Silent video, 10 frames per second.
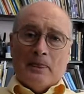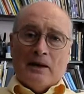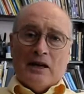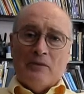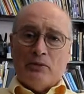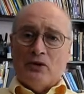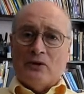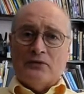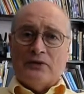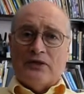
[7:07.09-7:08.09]
he
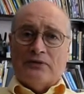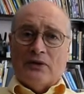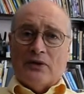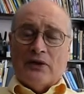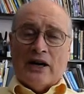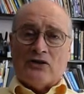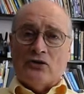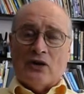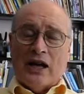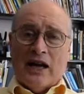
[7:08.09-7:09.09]
proved that you
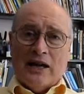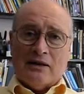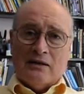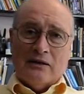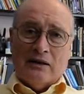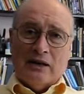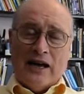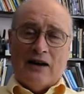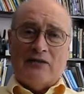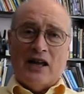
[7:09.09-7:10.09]
can't
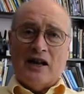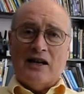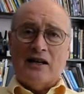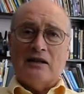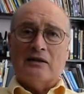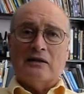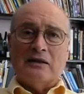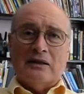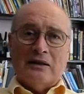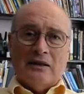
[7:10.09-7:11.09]
have any
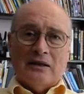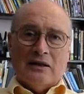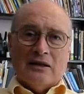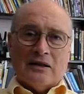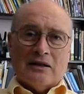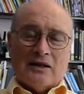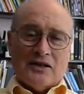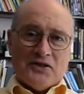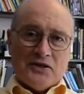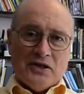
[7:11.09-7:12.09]

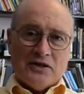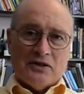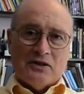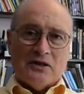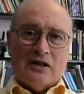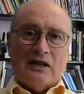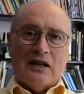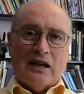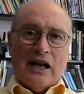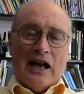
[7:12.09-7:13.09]
consistent
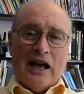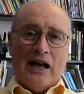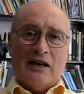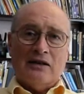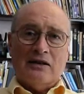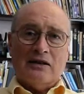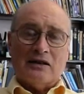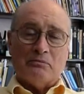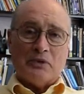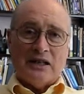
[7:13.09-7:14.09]
and
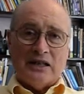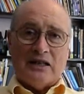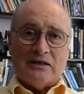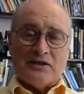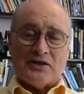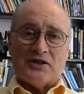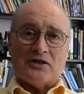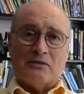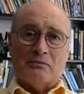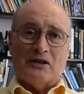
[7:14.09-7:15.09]
complete
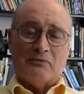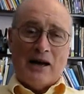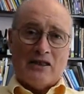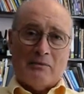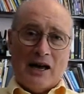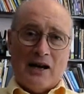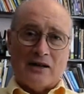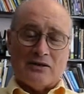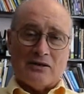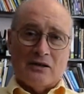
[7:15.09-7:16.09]
system of
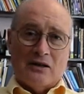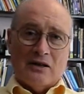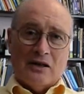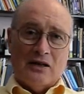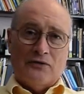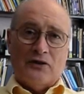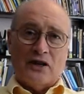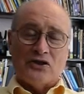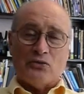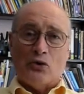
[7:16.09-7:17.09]
mathematics if it
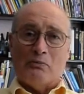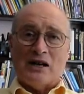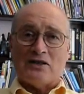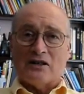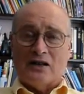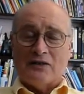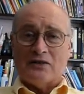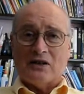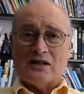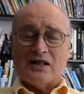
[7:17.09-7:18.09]
is robust enough to
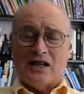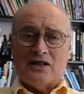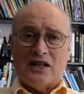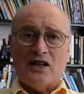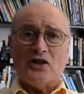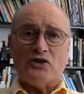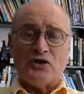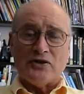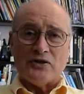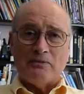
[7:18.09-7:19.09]
contain the
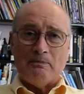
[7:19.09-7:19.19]
integers.